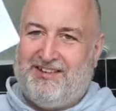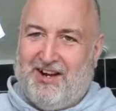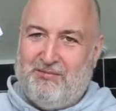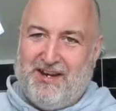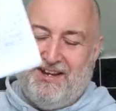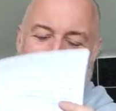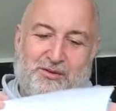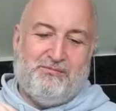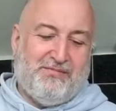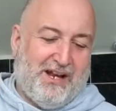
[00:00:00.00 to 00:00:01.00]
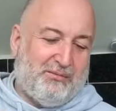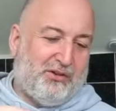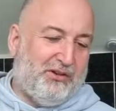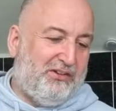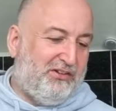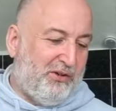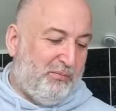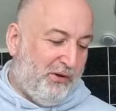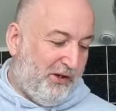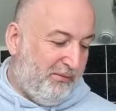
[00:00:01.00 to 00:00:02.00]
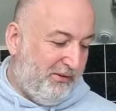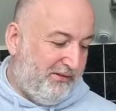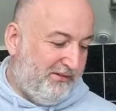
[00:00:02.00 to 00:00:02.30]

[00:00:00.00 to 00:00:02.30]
Got me a note. Absolutely superb.